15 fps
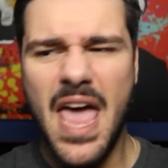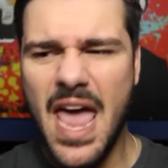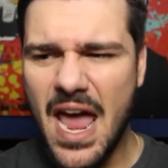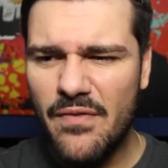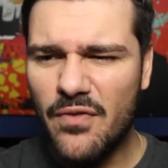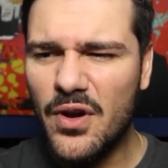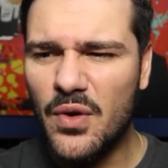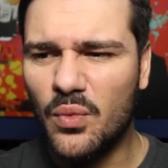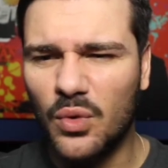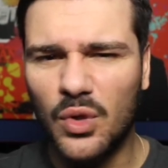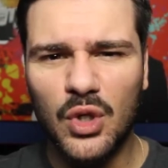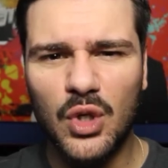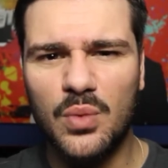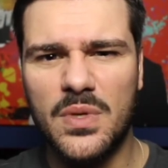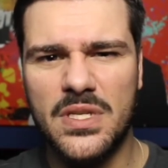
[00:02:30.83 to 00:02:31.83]
Every
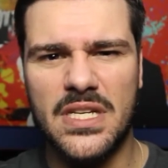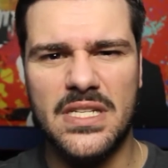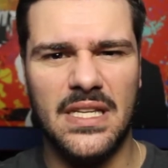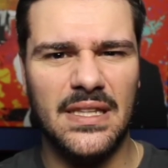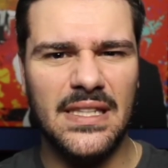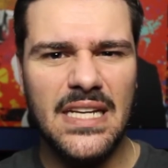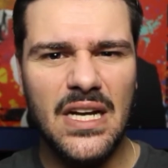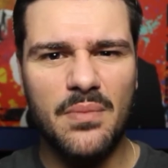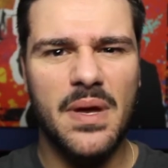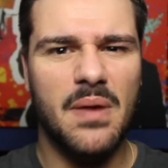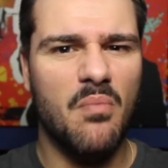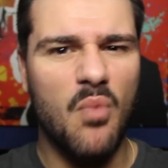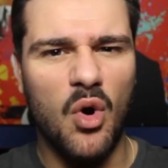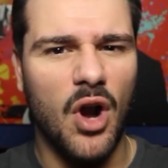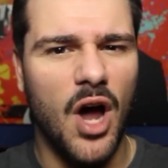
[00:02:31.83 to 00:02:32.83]
room was just a little bit
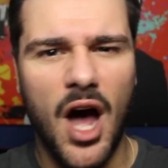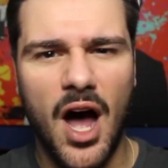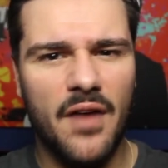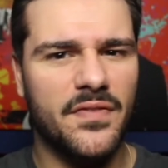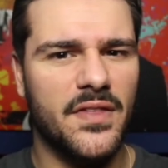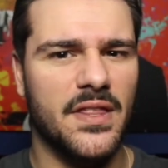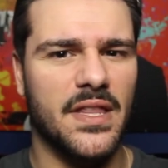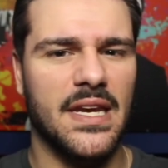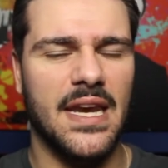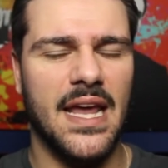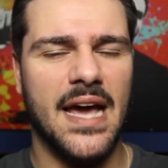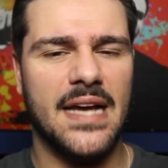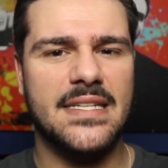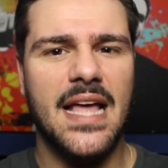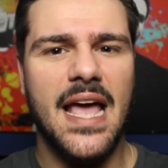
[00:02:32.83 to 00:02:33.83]
more off than the
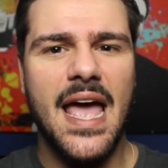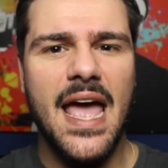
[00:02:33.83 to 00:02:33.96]
next.